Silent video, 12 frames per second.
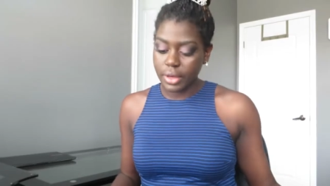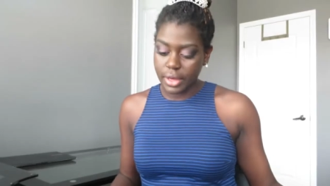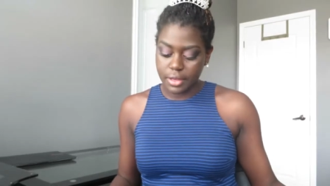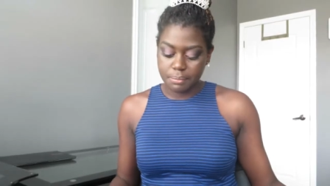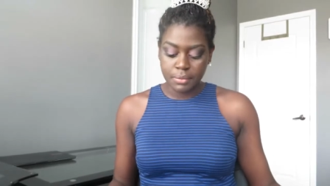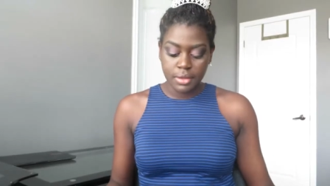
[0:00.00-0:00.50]

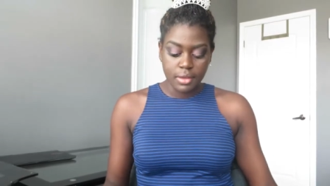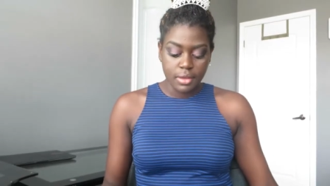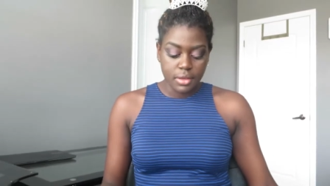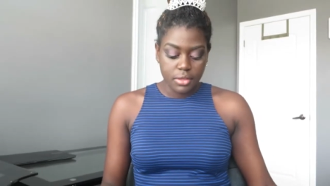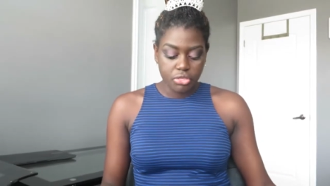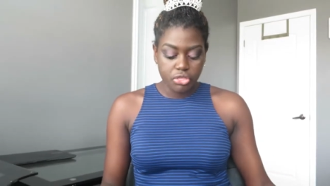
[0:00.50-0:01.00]
Okay,
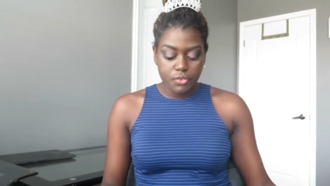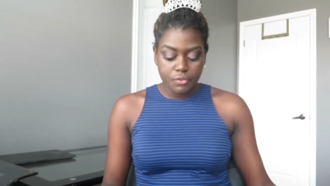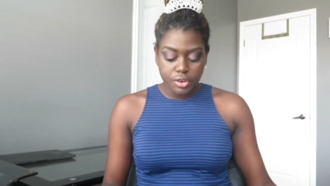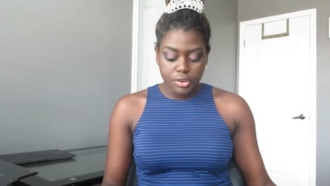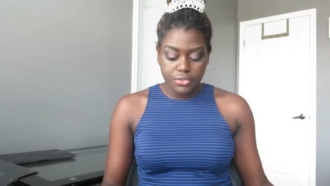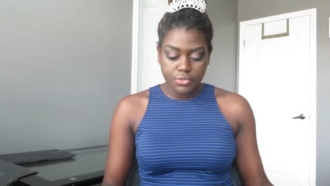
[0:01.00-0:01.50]
the
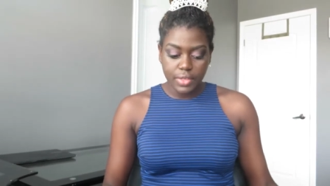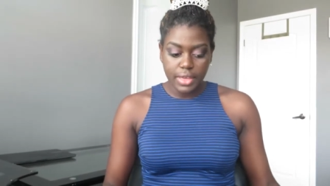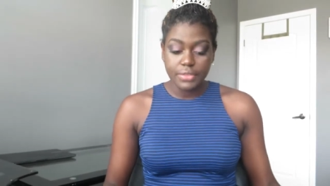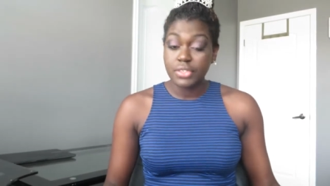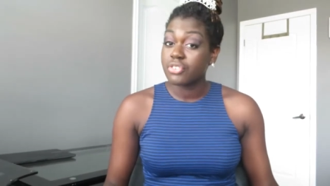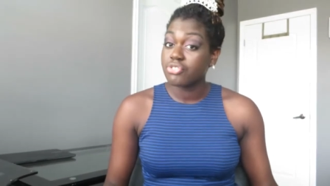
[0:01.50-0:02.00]
first
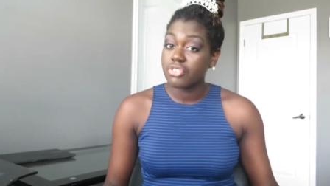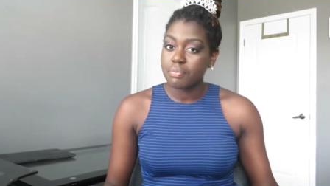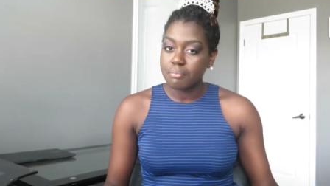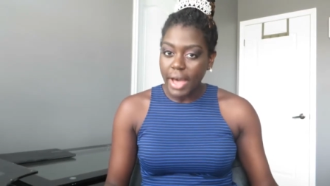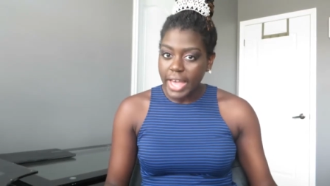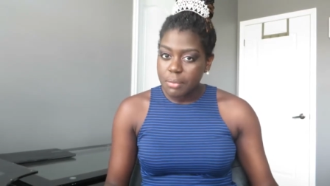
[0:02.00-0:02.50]
thing, this is
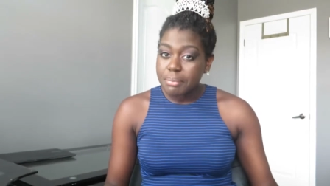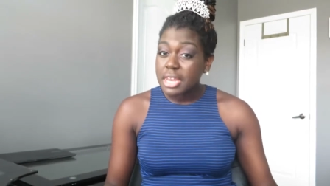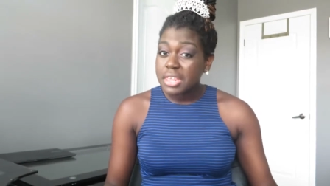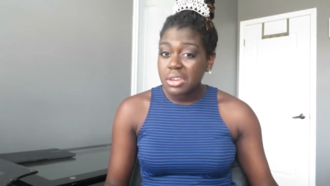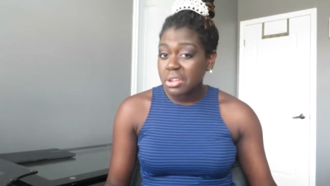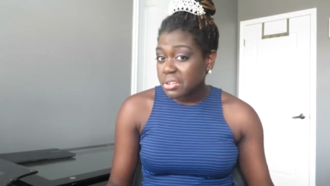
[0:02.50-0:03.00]
just my
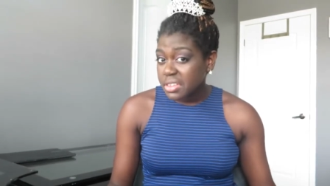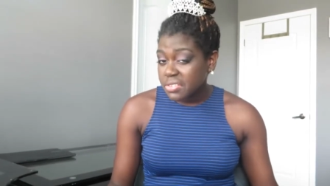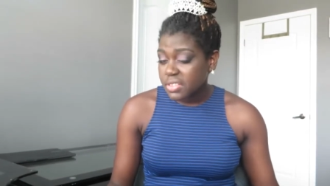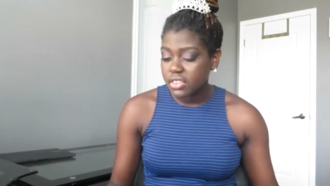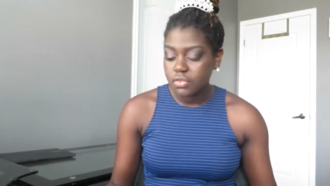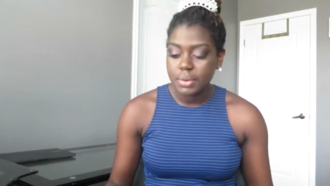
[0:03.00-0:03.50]
opinion on all
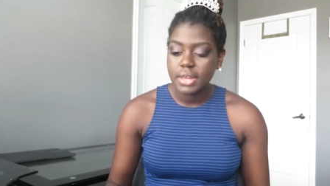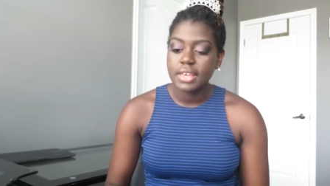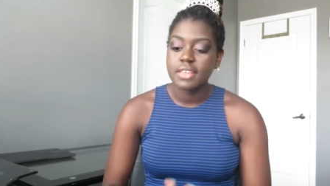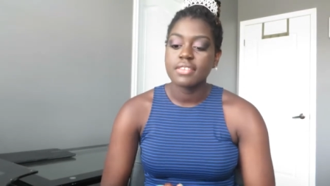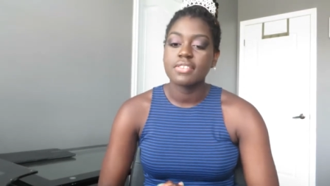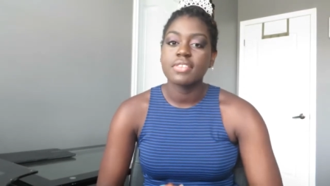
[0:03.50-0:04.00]
these things, but
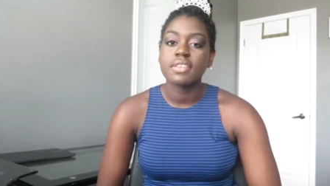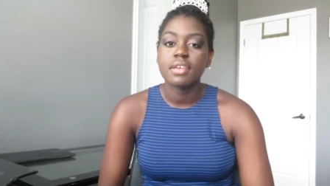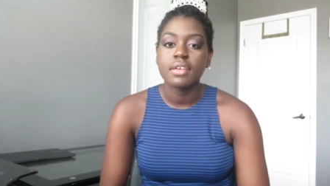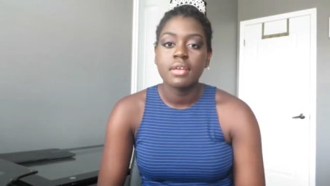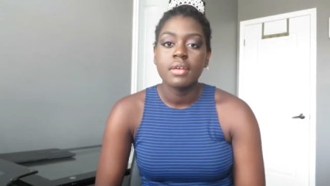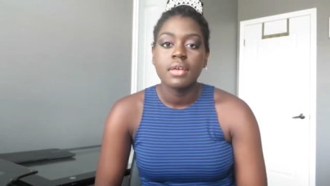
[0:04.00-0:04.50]
is
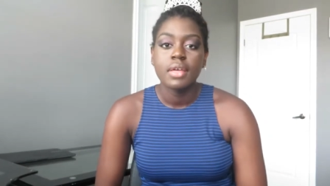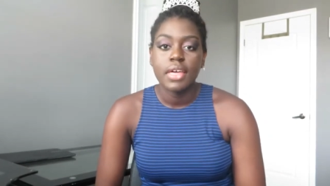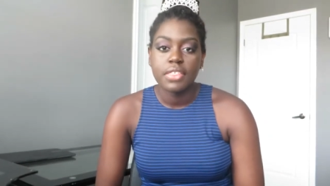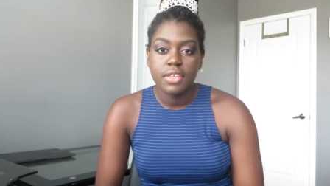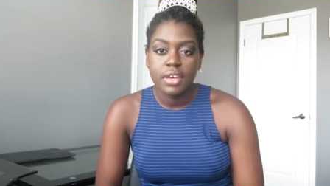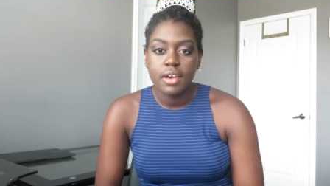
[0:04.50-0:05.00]

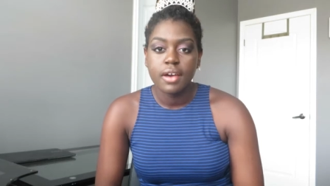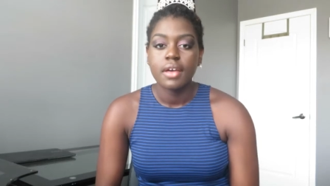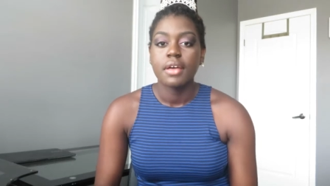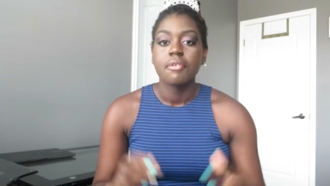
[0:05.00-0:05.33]
the